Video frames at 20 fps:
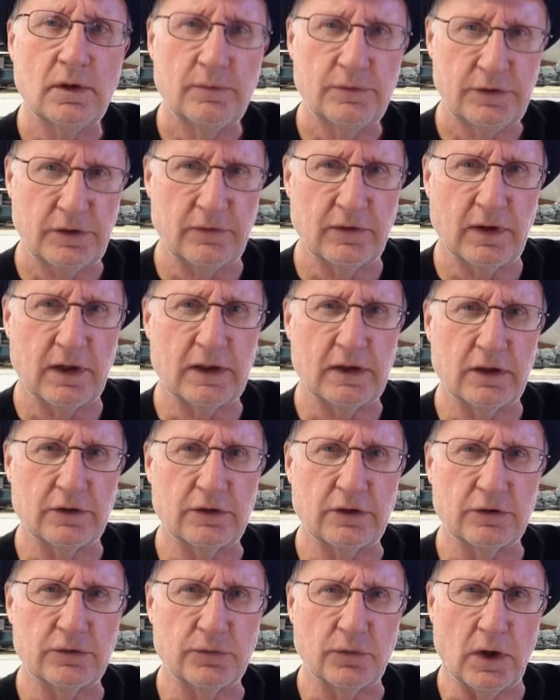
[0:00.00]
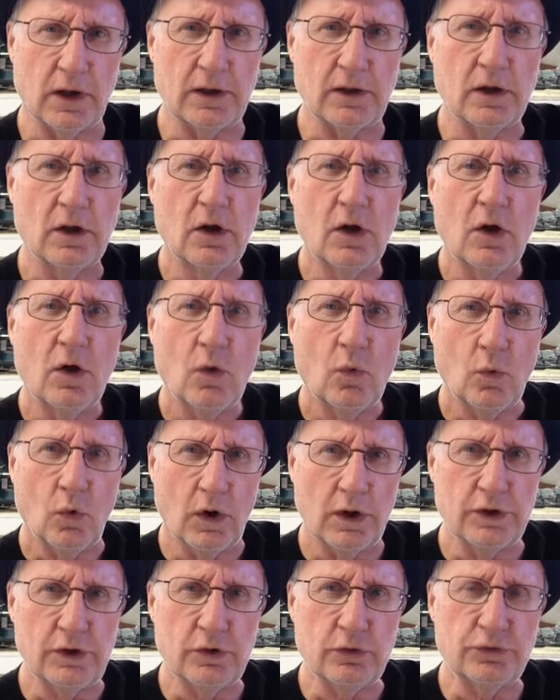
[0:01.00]
see if I can get this right,
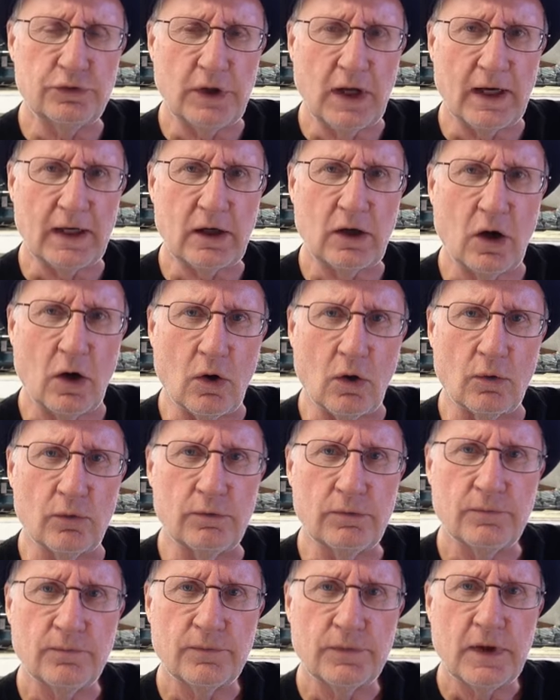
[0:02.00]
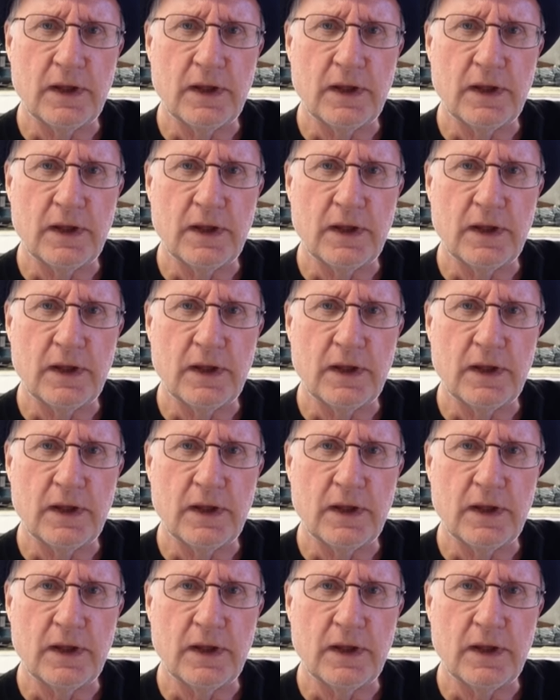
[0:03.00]
wanted to use that cone